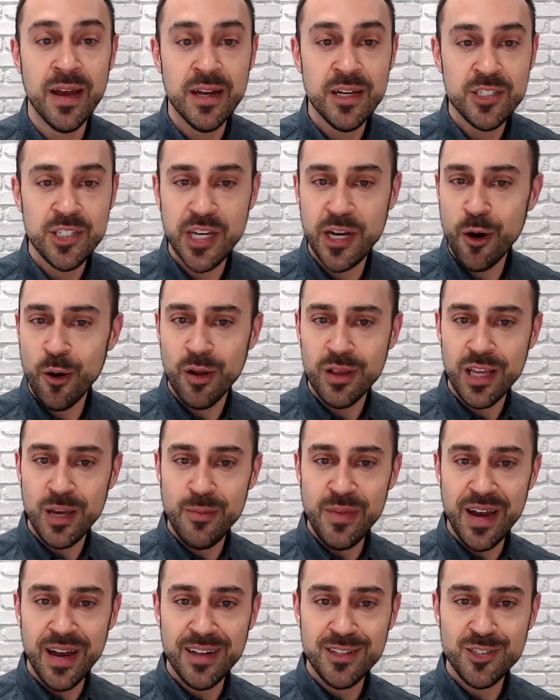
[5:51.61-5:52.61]
She currently
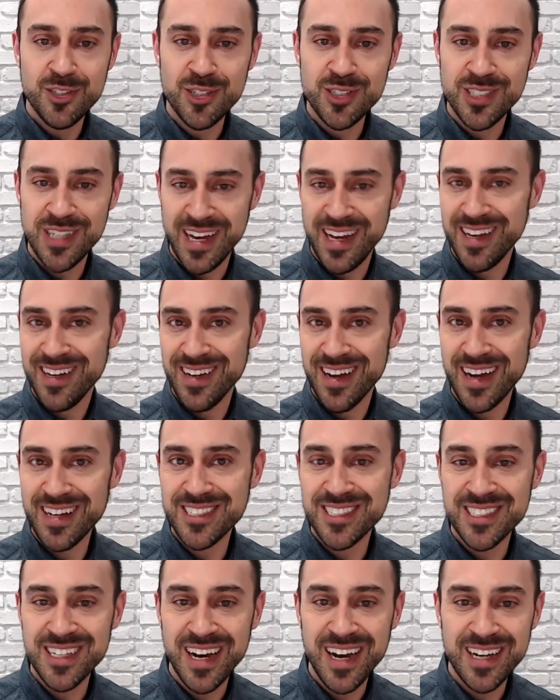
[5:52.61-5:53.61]
manages a
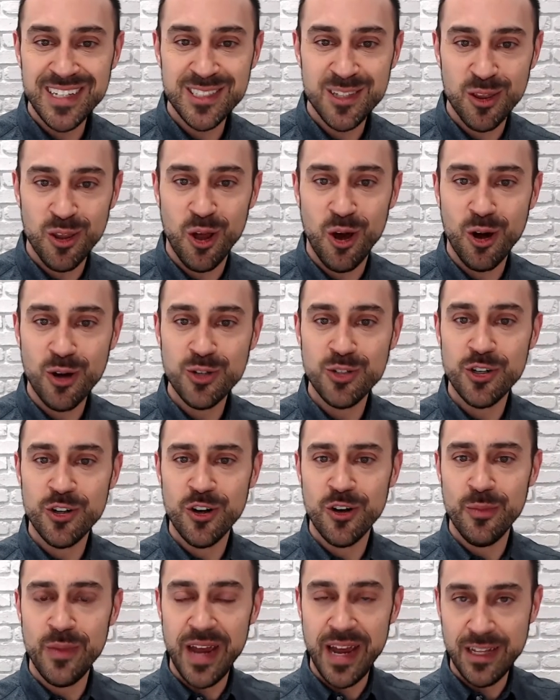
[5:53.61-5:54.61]
nice sized long
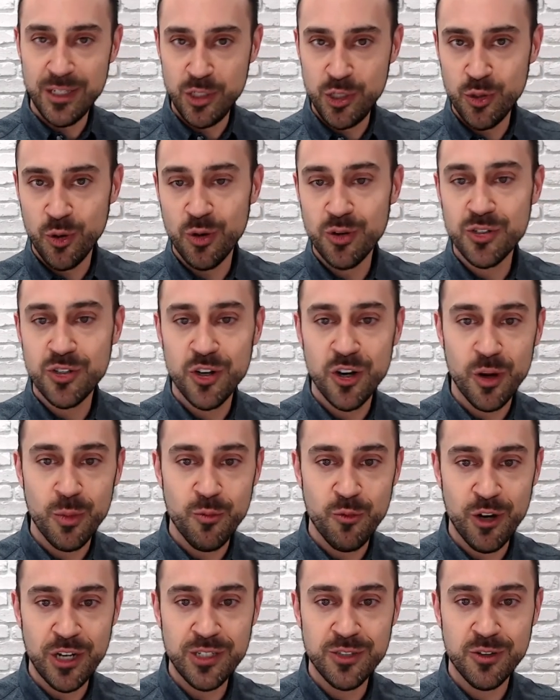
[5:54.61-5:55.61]
term and short
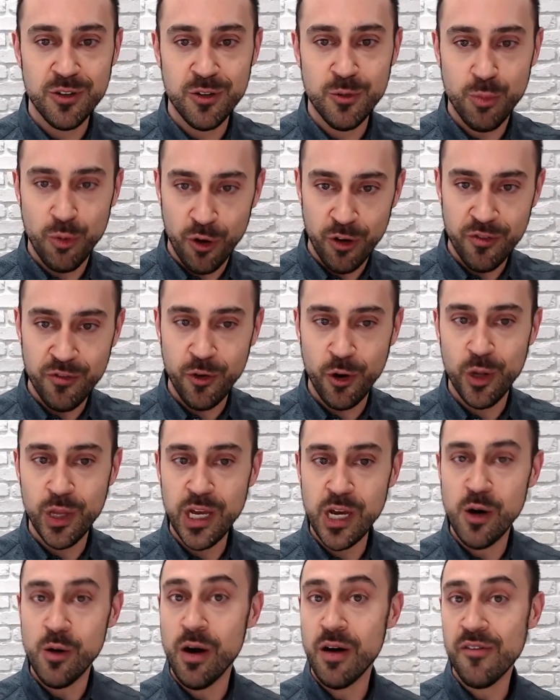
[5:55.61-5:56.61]
term rental
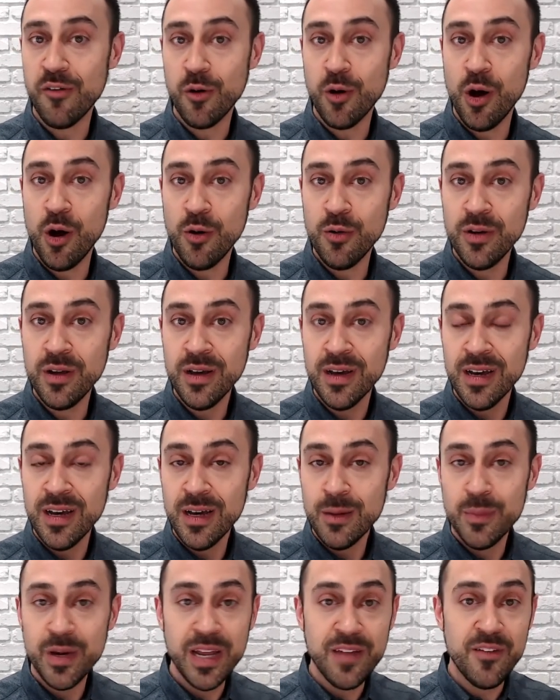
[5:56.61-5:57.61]
portfolio of her own,
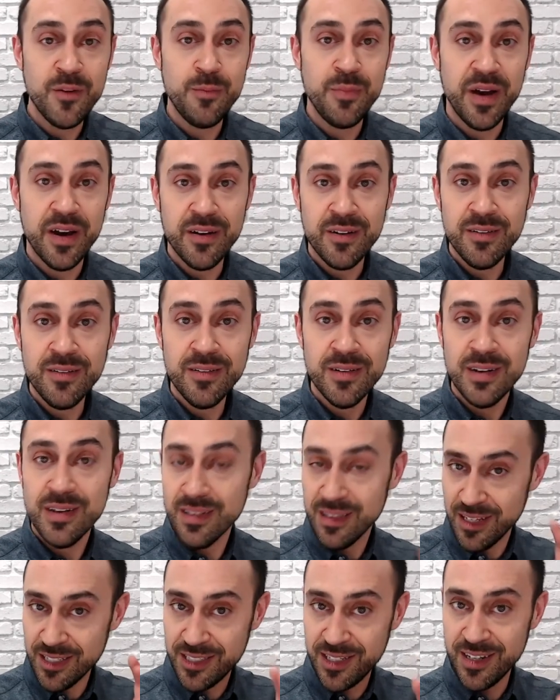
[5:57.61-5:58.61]
but even better,
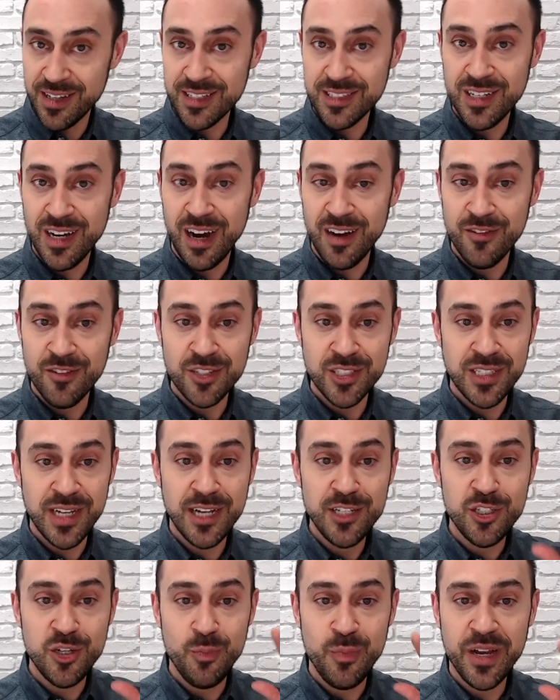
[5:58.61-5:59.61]
Listen to this
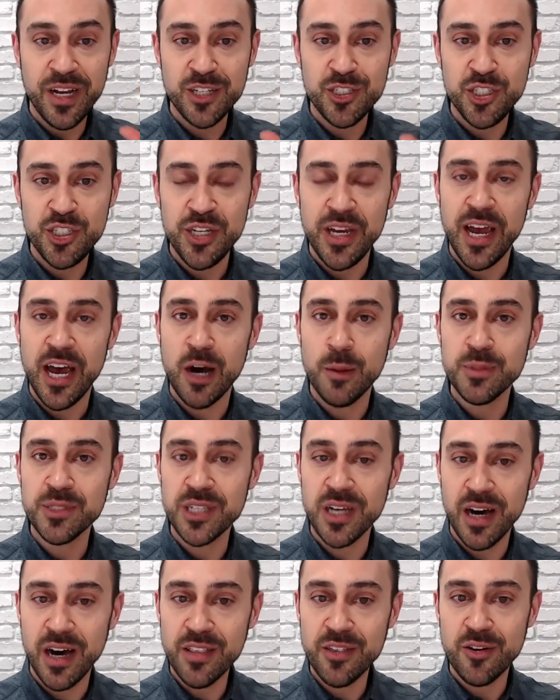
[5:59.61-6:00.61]
conversation because she helps
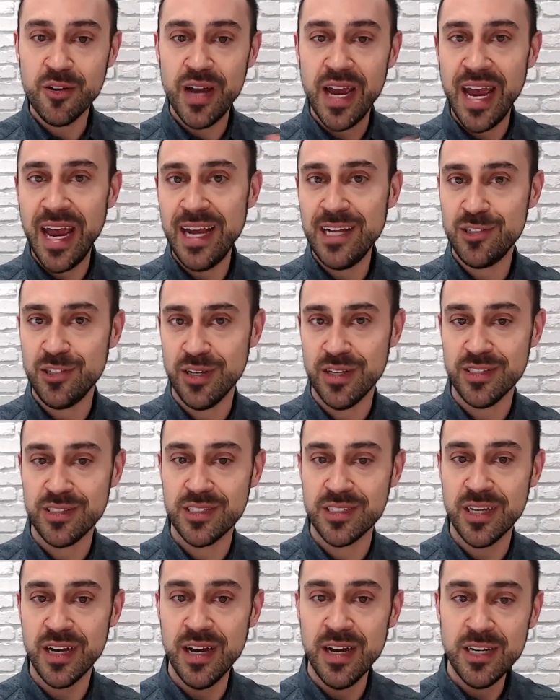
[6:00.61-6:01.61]
other
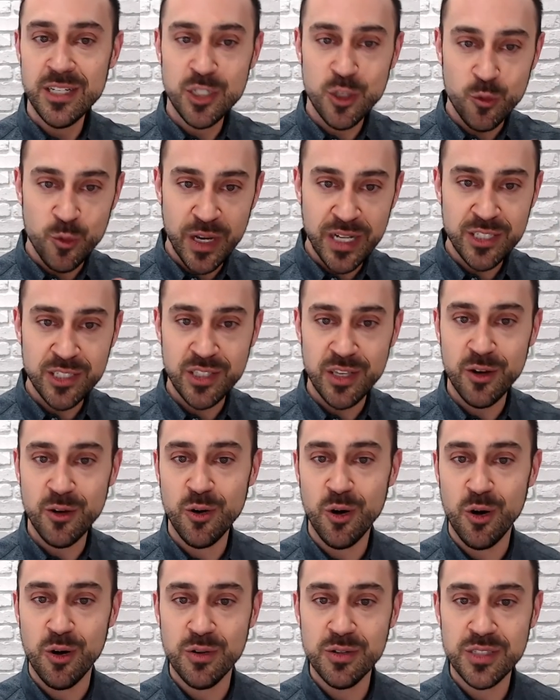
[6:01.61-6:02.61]
agents to reach their
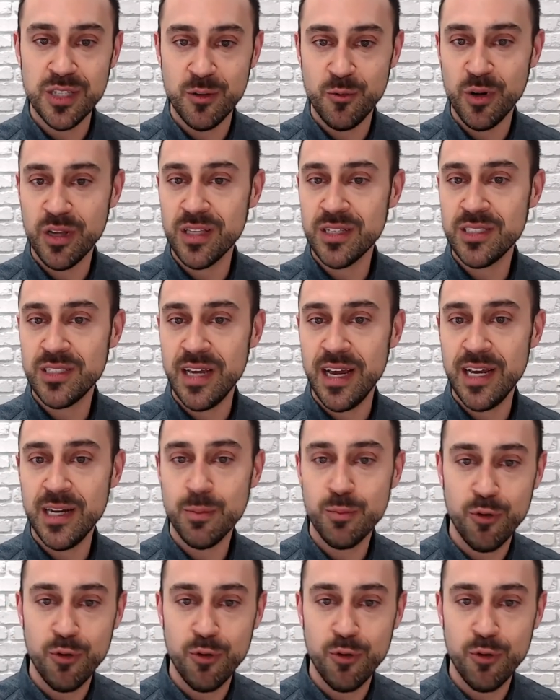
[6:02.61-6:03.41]
goals in real estate,